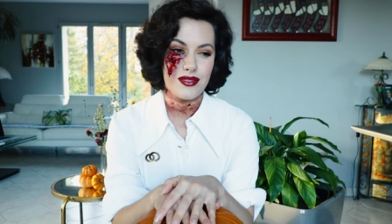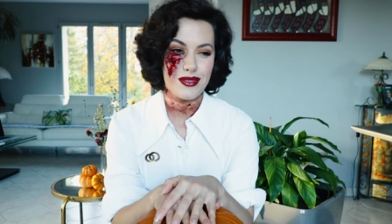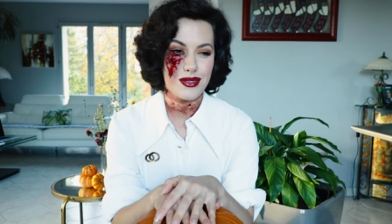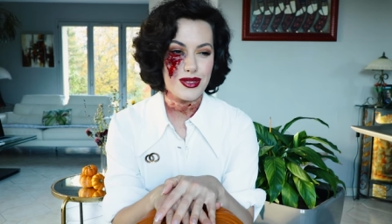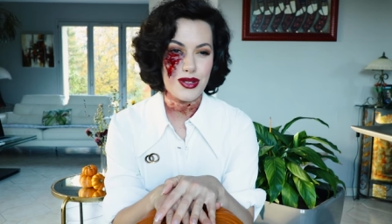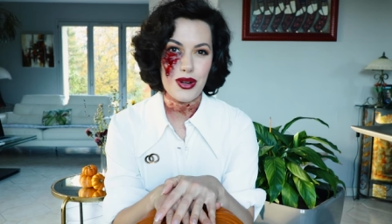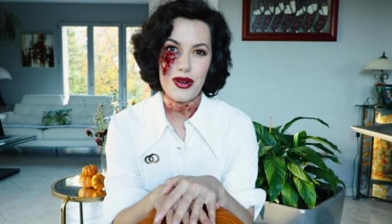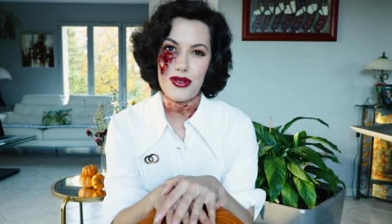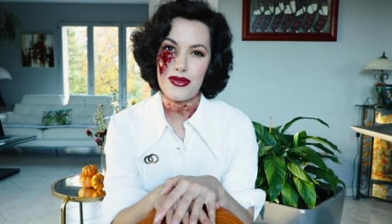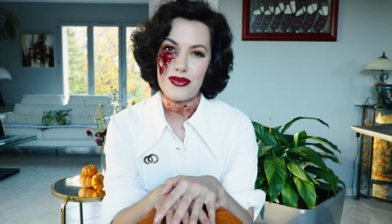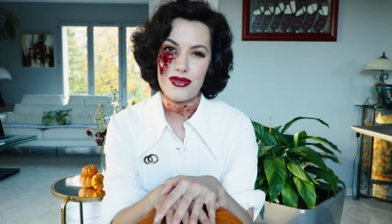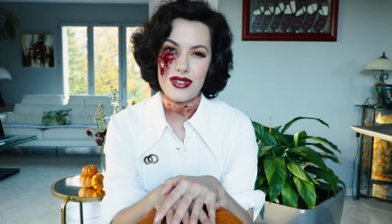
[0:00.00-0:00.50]
You
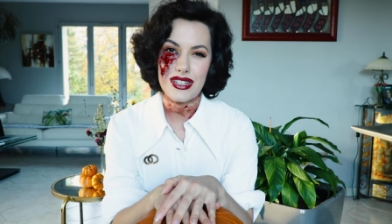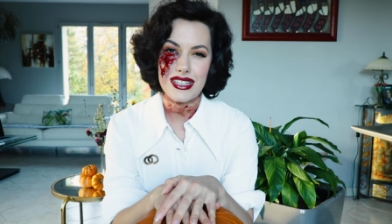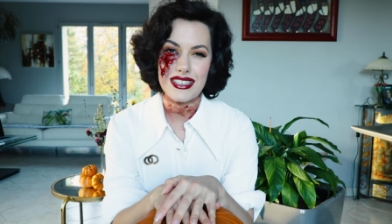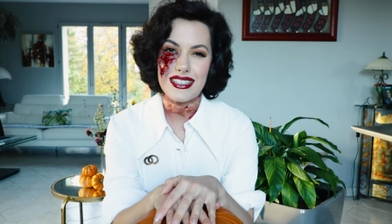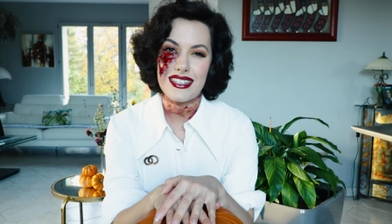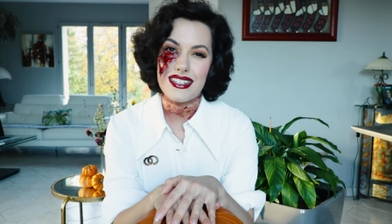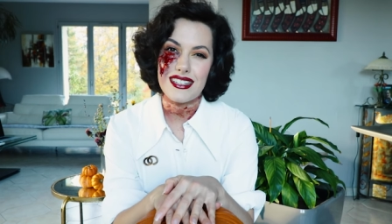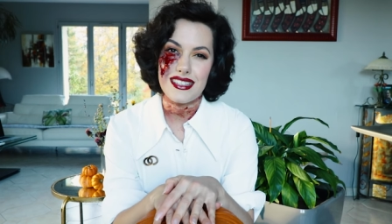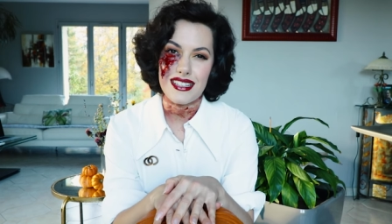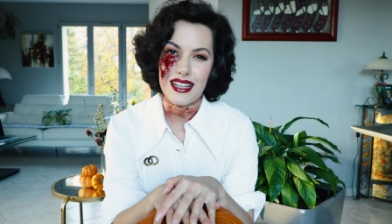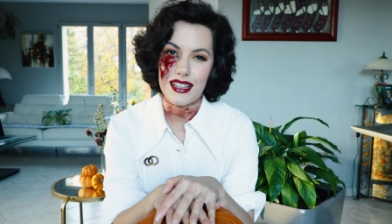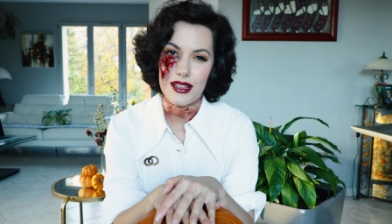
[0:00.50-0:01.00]
don't
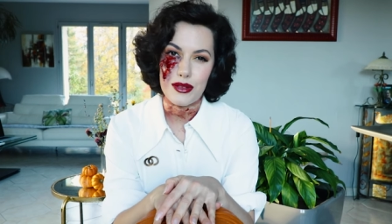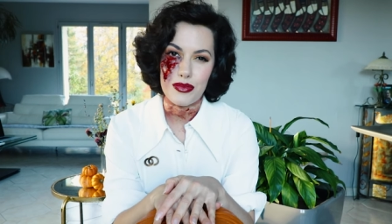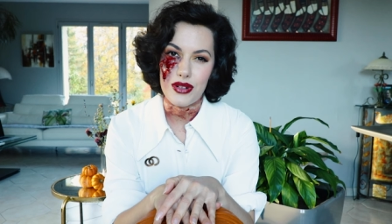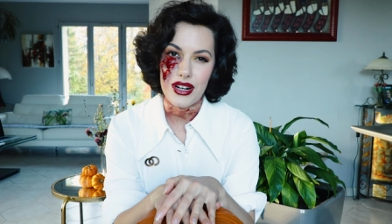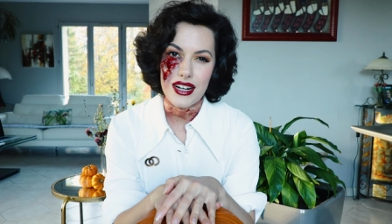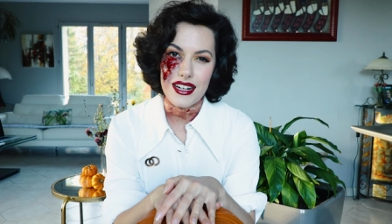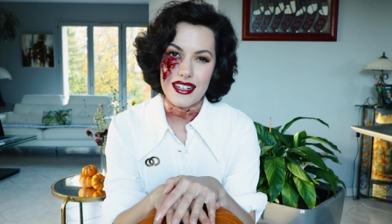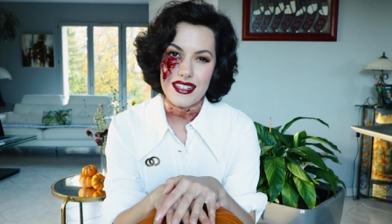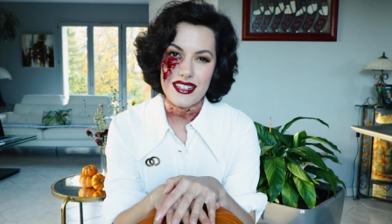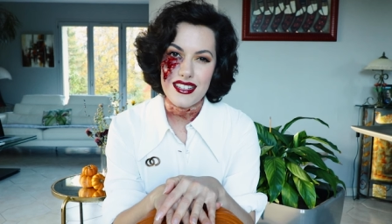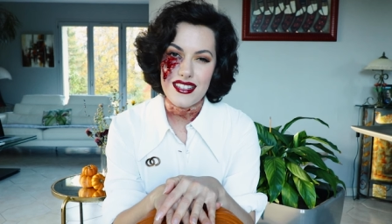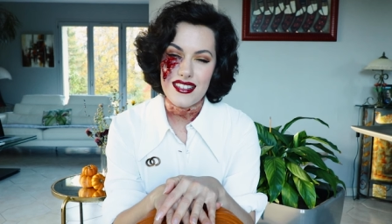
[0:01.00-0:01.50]
really
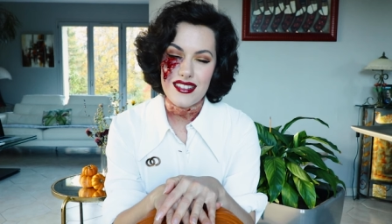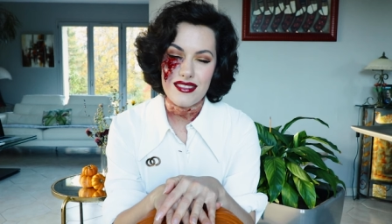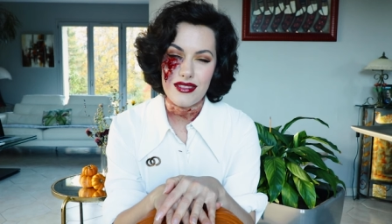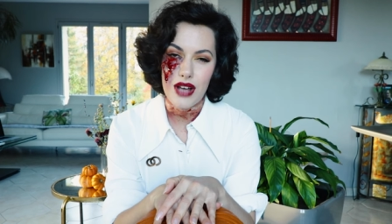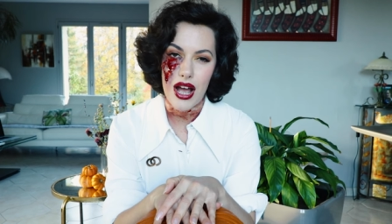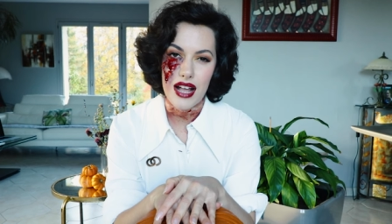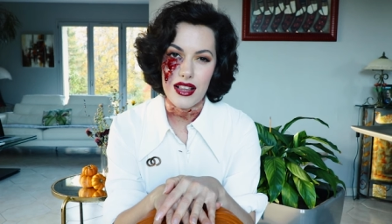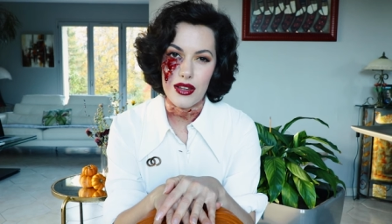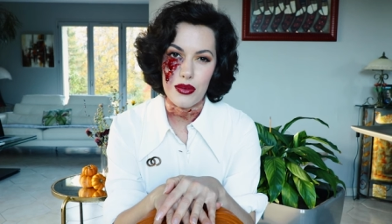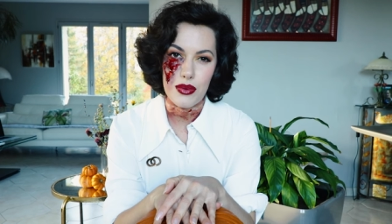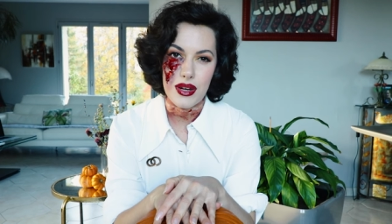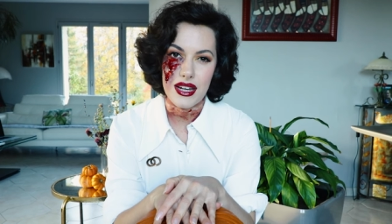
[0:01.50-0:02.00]
celebrate
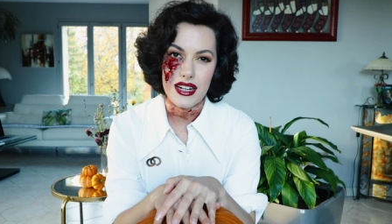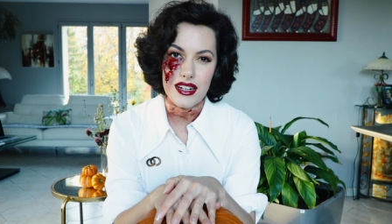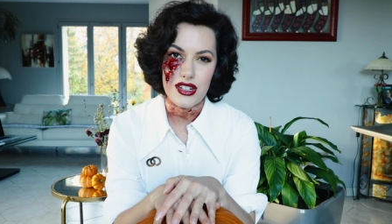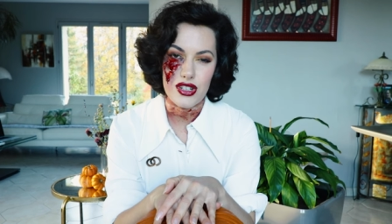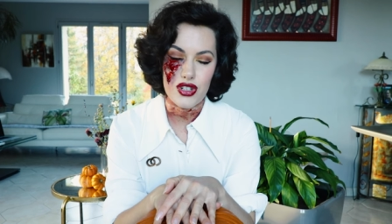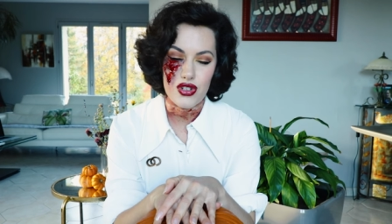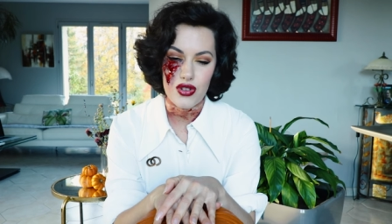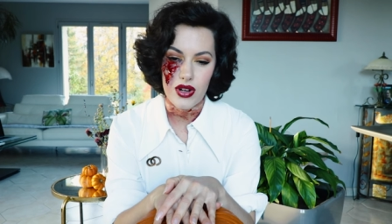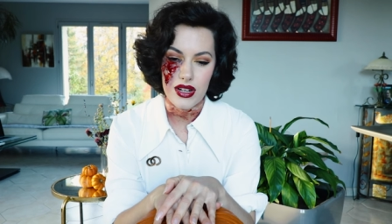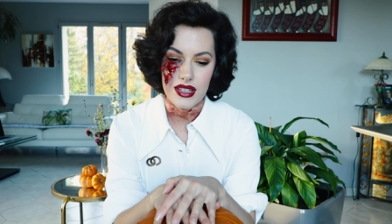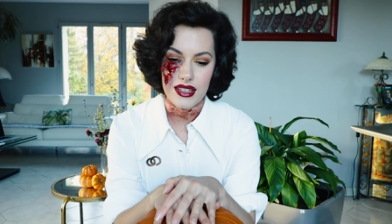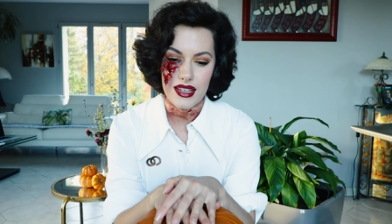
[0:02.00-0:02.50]
Halloween in
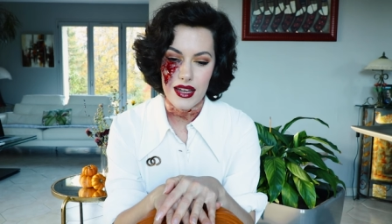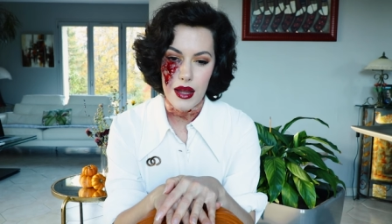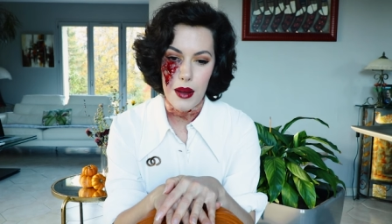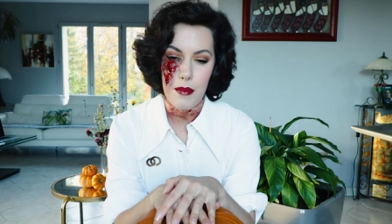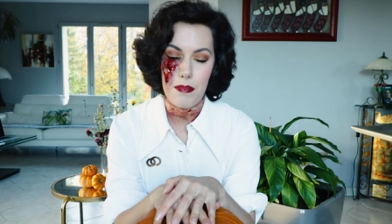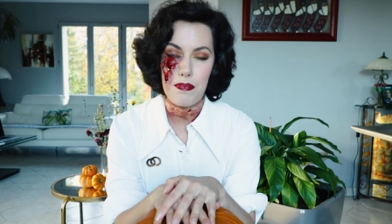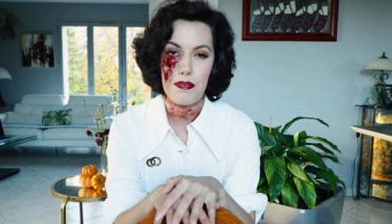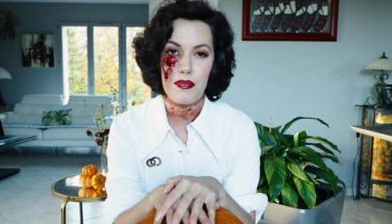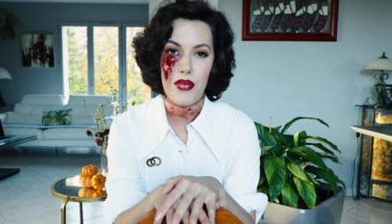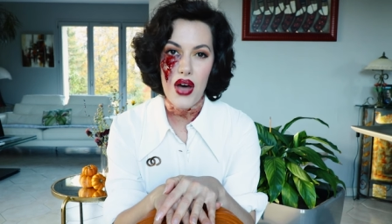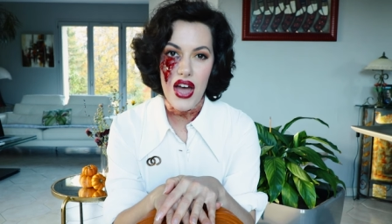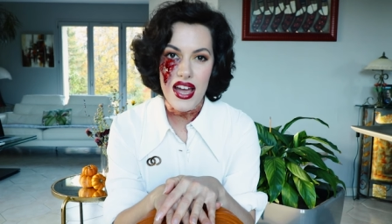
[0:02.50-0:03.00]

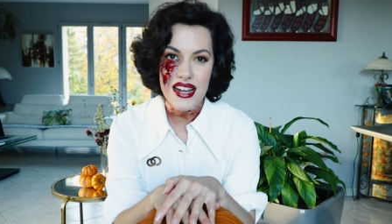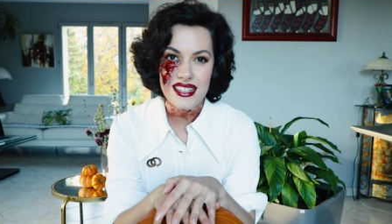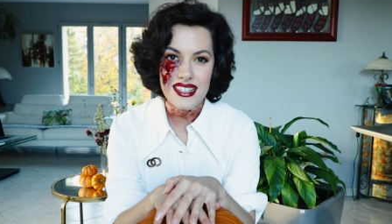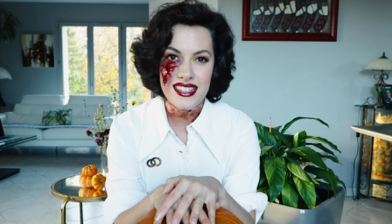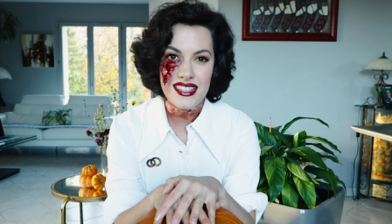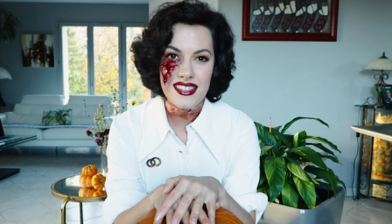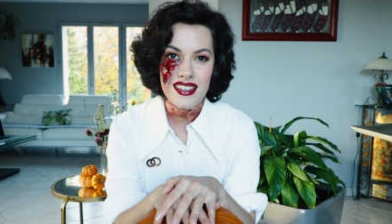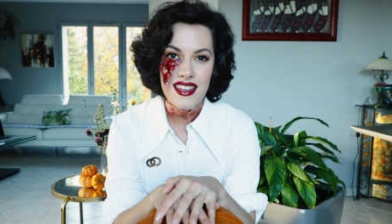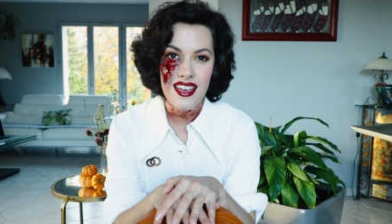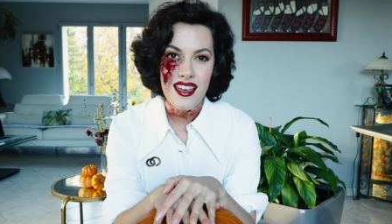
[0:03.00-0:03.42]
Australia, but